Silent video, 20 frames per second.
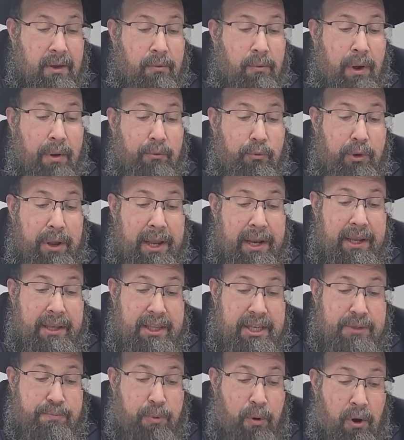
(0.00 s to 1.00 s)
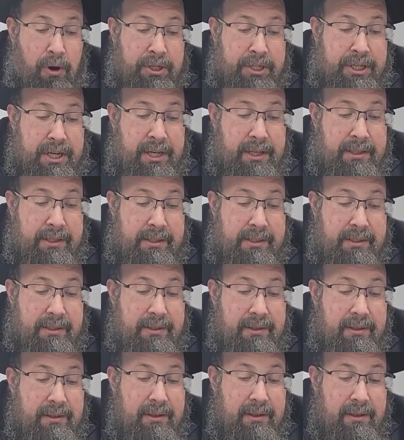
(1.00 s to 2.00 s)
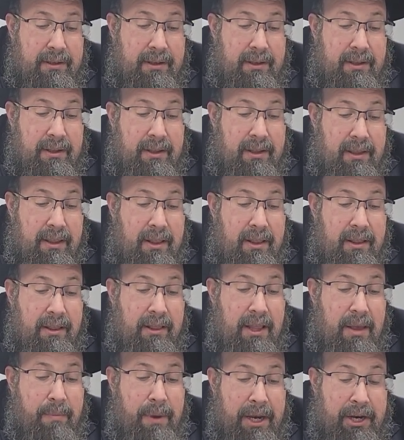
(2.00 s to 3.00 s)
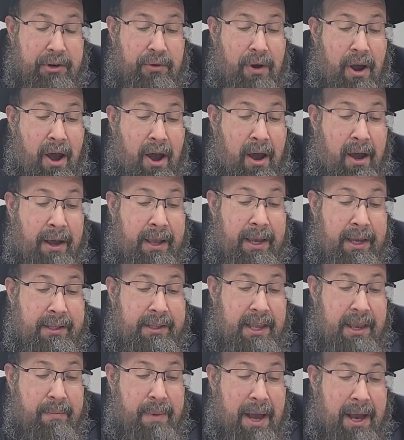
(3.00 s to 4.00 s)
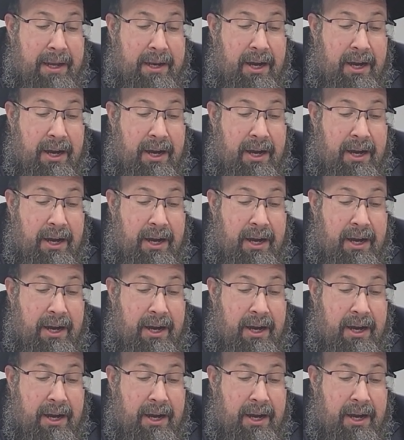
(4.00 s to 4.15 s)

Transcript: When reading these portions, Lemikra hikdima